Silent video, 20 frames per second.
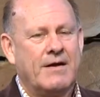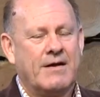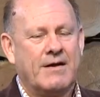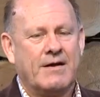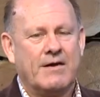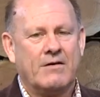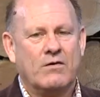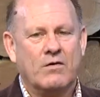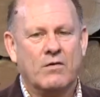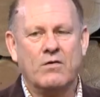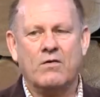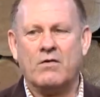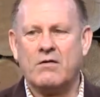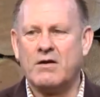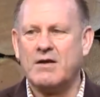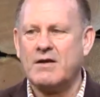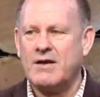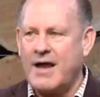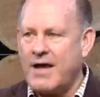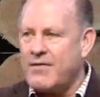uh,
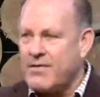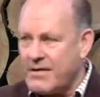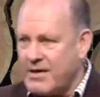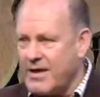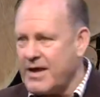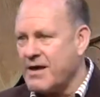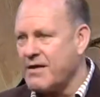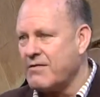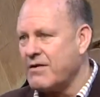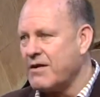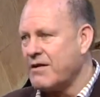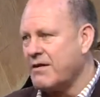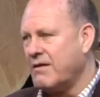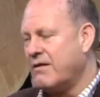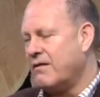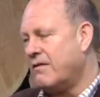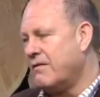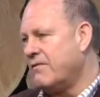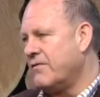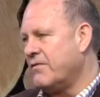or another area
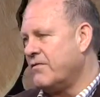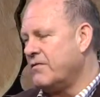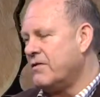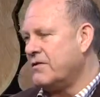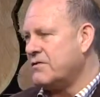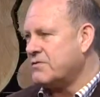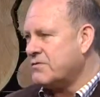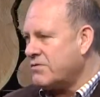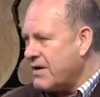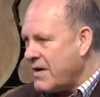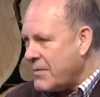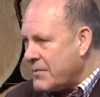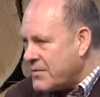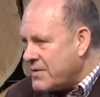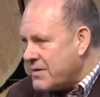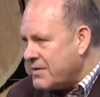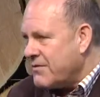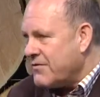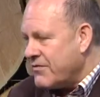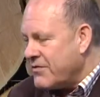of
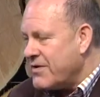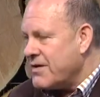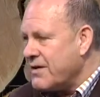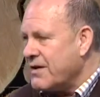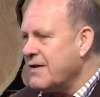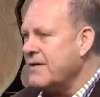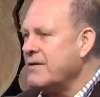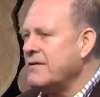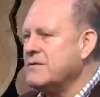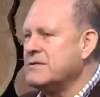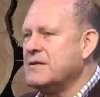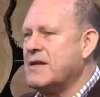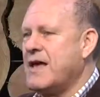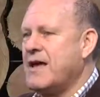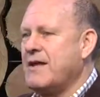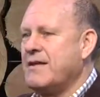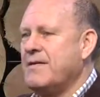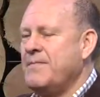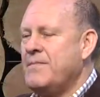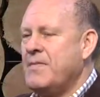trapped feelings
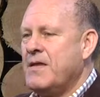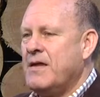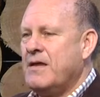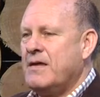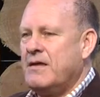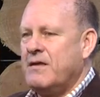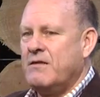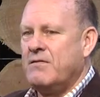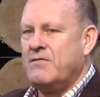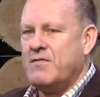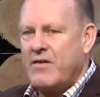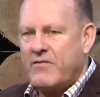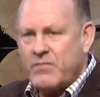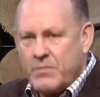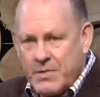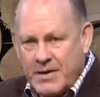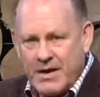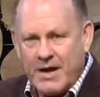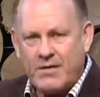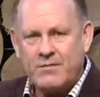that you've never
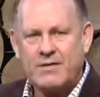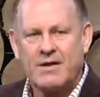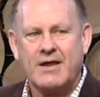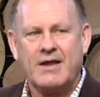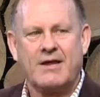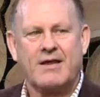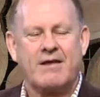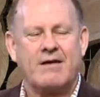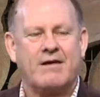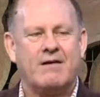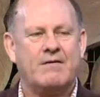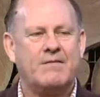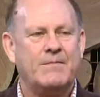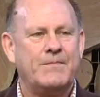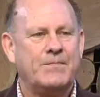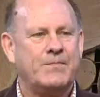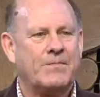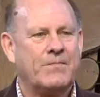been able to let go,